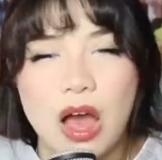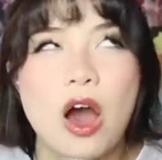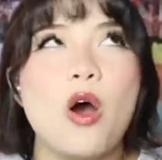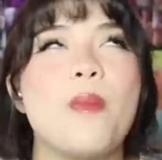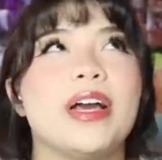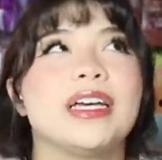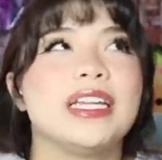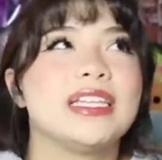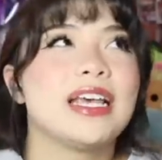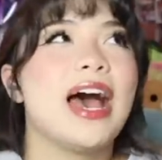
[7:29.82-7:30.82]
Oh my
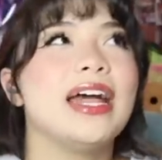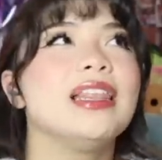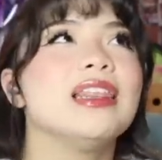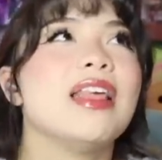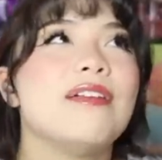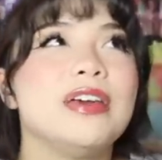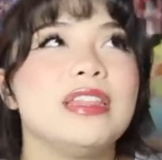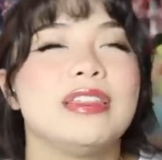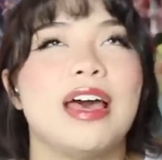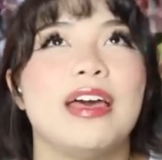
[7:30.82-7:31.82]
goodness. I love
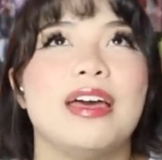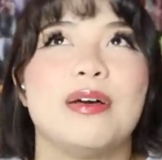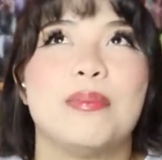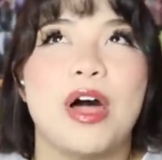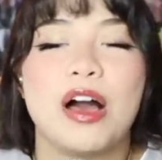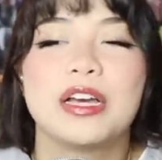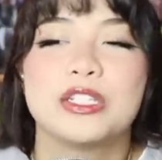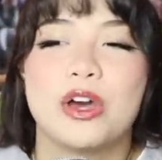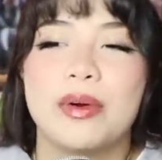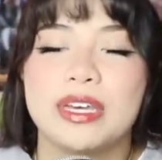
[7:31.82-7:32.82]
it that Blanc is
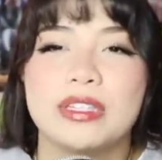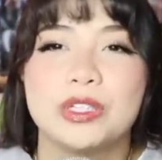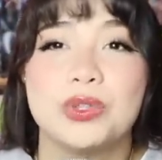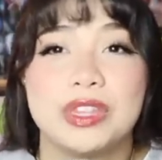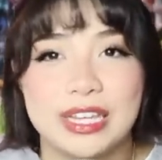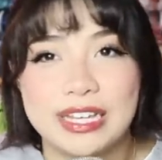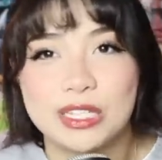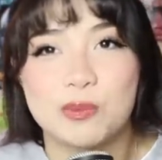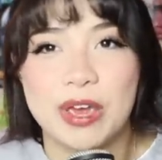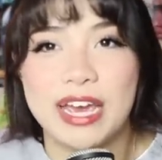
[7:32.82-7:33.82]
going into this
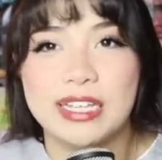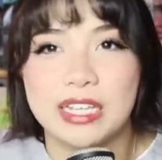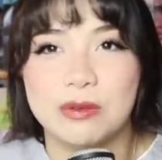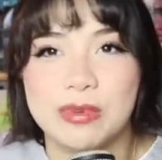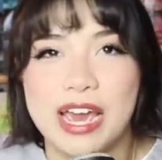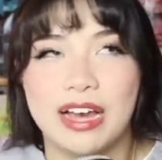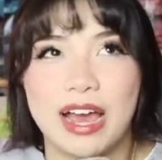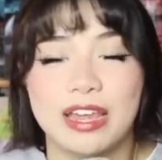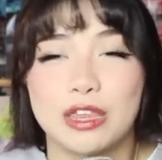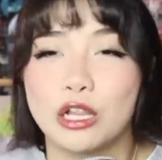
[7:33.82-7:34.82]
space and being
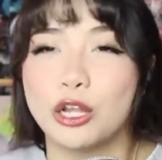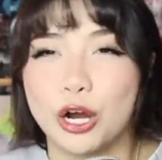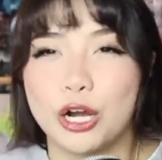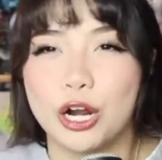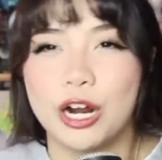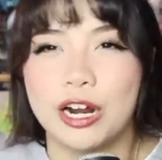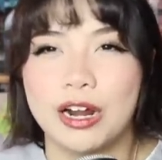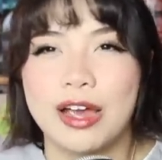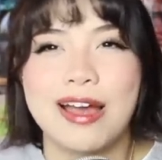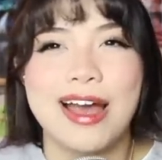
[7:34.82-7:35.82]
like the learner.
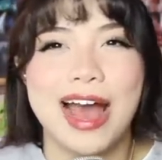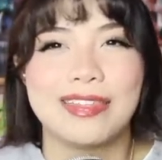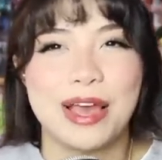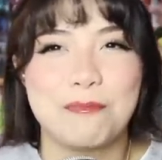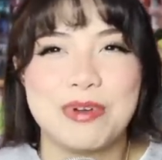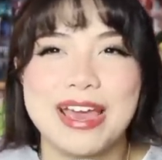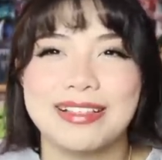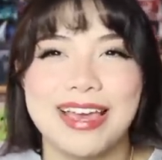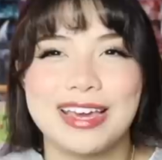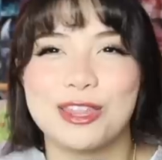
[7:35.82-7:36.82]
And like being
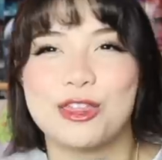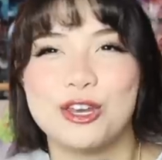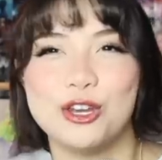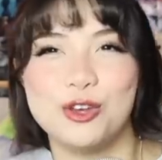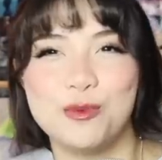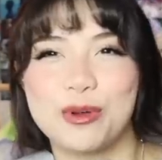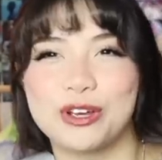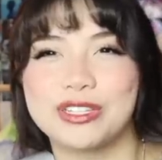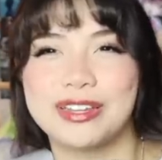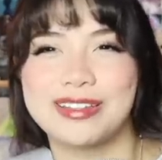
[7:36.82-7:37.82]
like the new
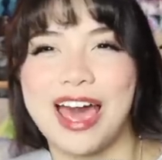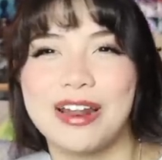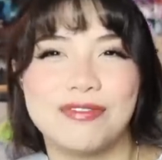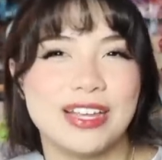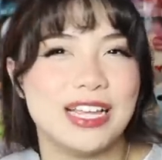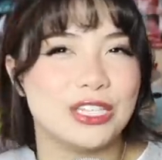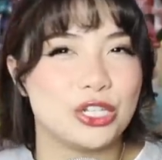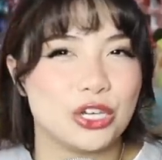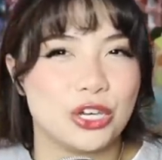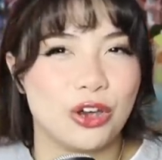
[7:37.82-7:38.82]
person, kind of
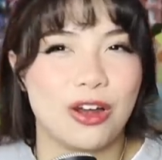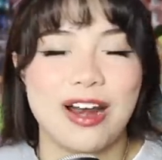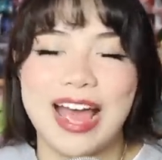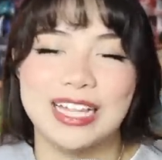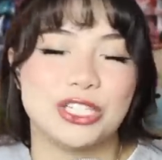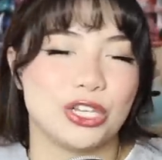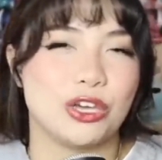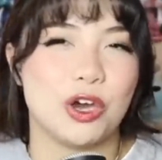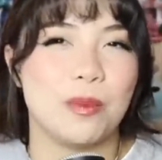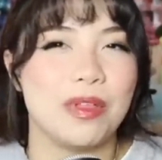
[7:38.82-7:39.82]
insecure, or not
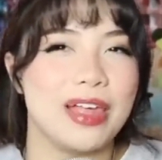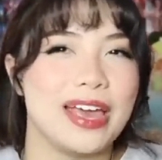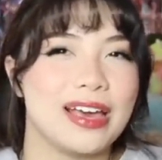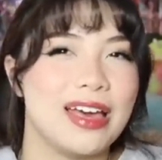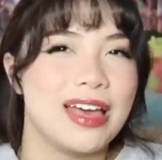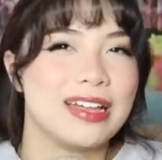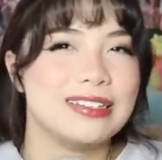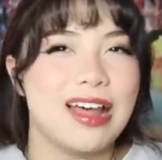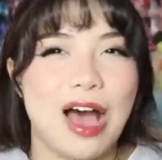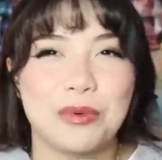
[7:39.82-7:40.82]
insecure, but like
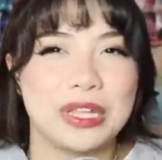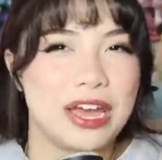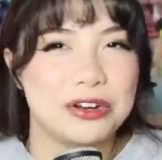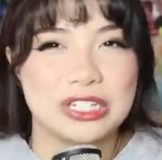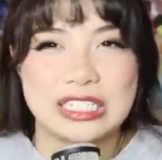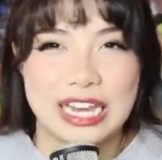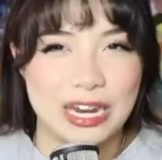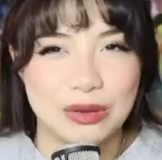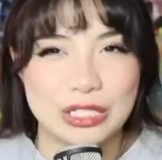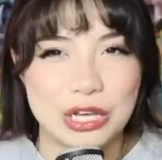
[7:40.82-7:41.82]
not really
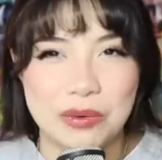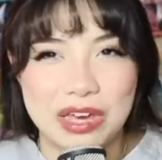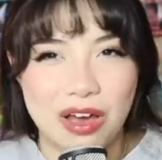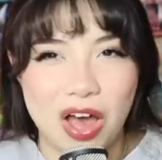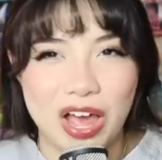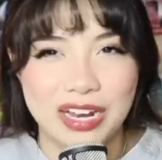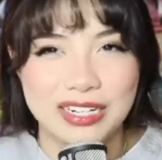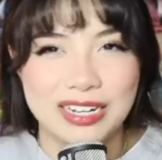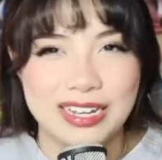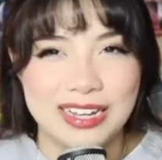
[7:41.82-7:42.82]
understanding what's going
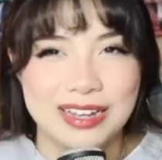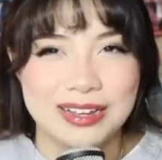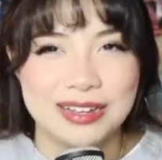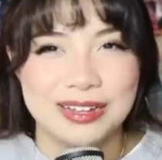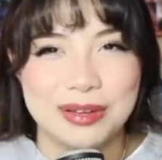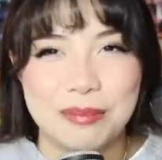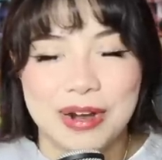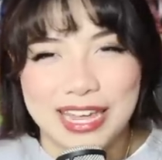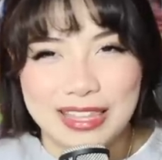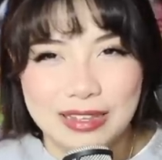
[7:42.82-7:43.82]
on. But
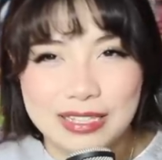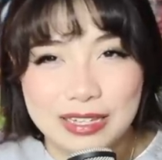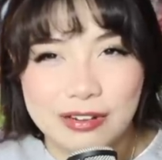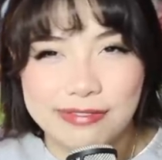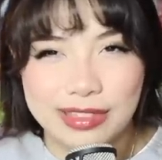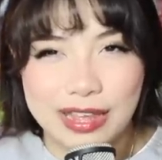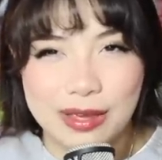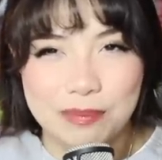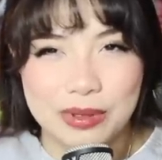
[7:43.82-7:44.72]
I think he's gonna flip.